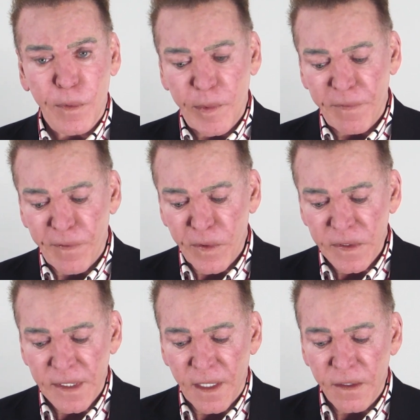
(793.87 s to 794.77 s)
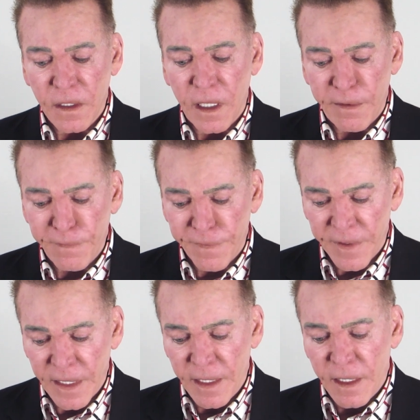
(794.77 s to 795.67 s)
when we focus on the love,
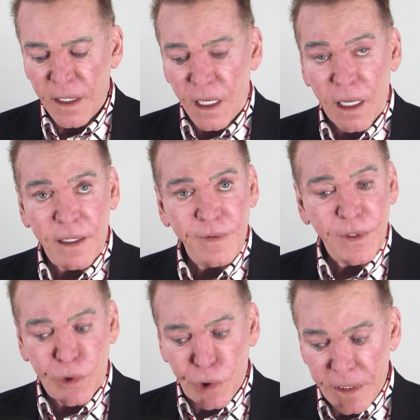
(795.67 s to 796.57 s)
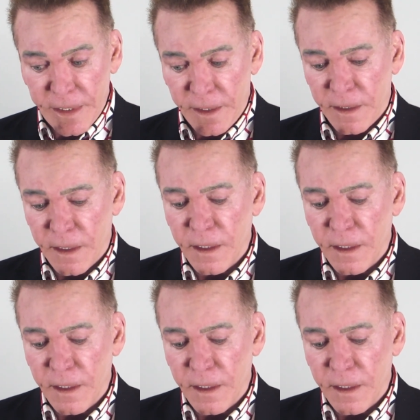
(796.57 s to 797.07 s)
on the good,